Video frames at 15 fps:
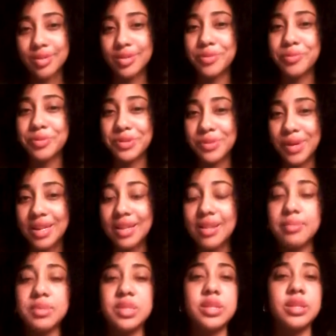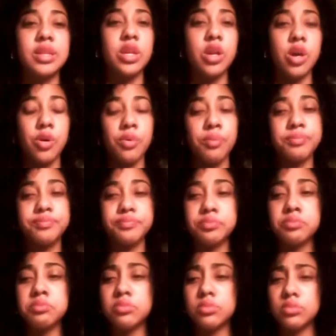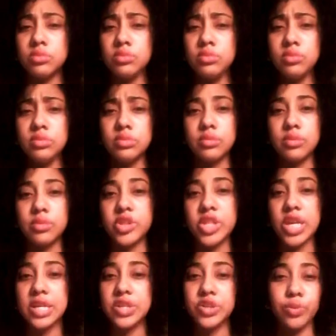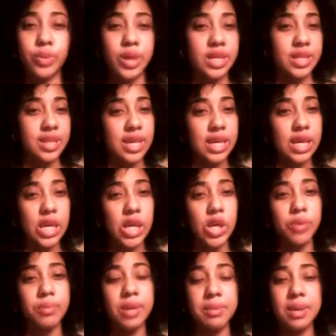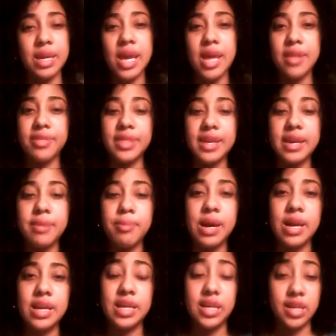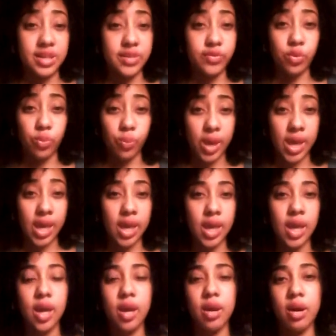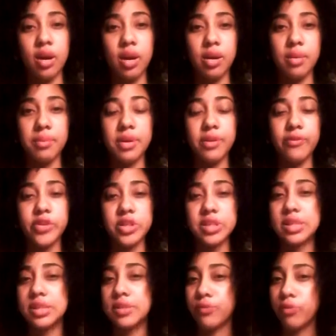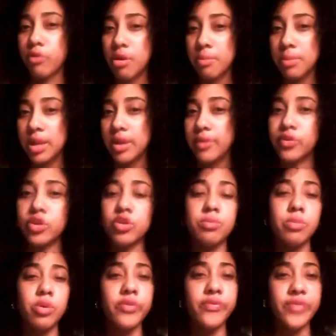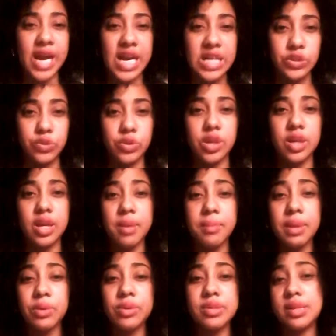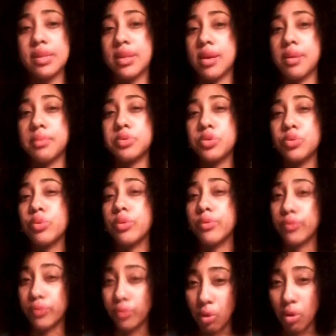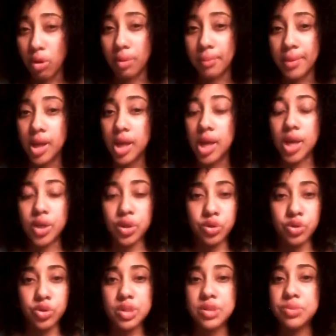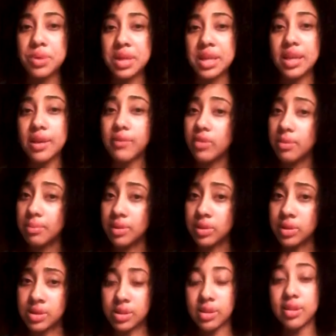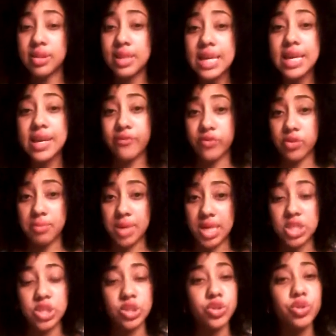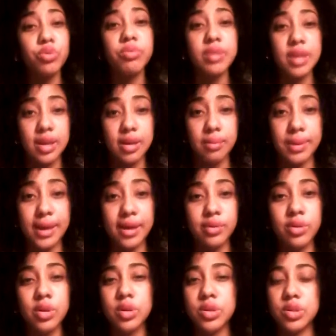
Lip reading: You're persuading them to, change the way you're thinking, or maybe think about it in a different way. Versus informative, you're more factual. You're coming to them to inform. You just want to give them the information to think about.